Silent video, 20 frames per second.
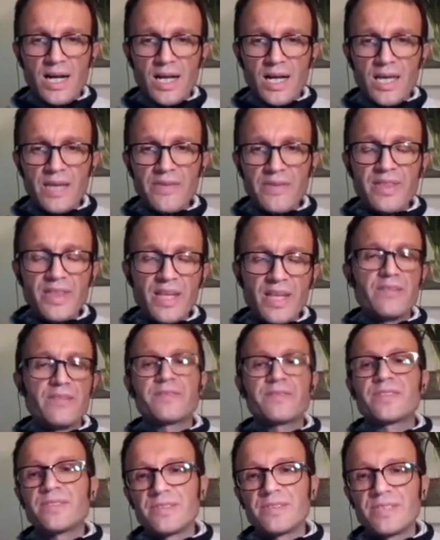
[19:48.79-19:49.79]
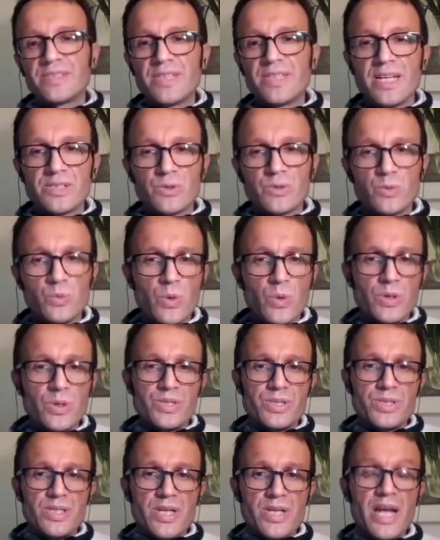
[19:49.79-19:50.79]
even after the test
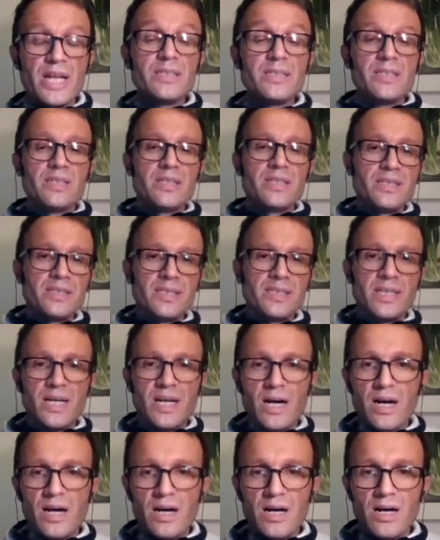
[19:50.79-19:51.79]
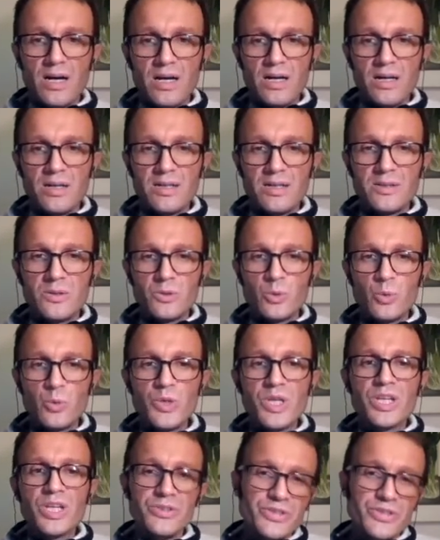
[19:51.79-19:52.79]
was ended,
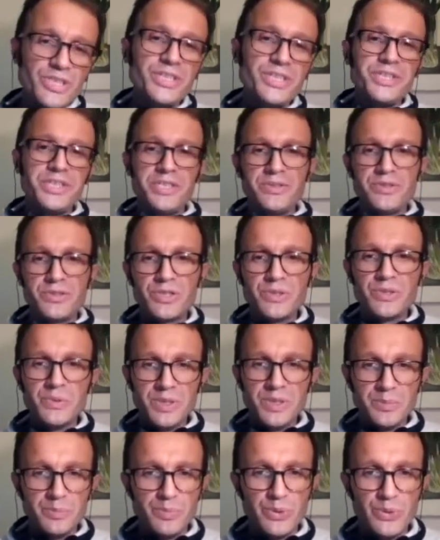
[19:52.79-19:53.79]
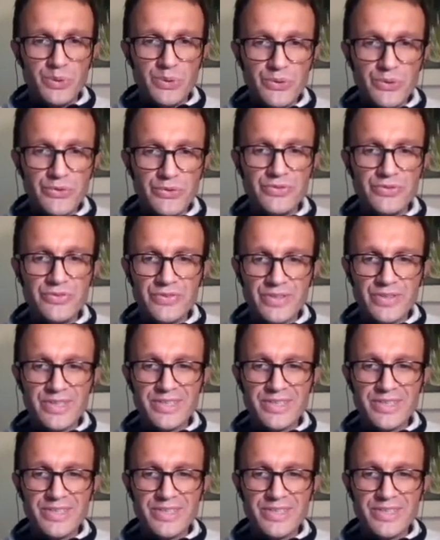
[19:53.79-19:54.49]
we continue to improve